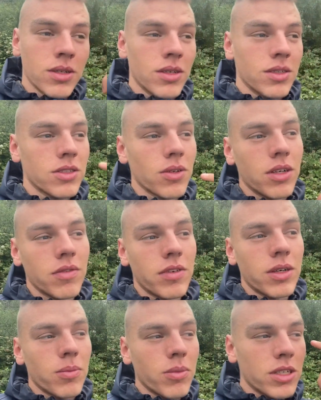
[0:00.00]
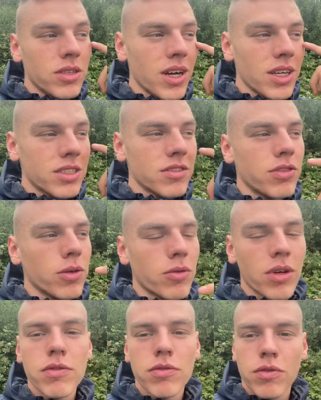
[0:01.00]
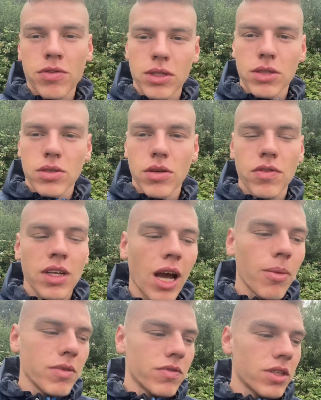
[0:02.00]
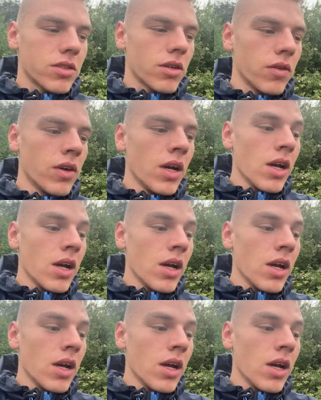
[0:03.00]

side of it where you actually feel grateful for yourself and happy for yourself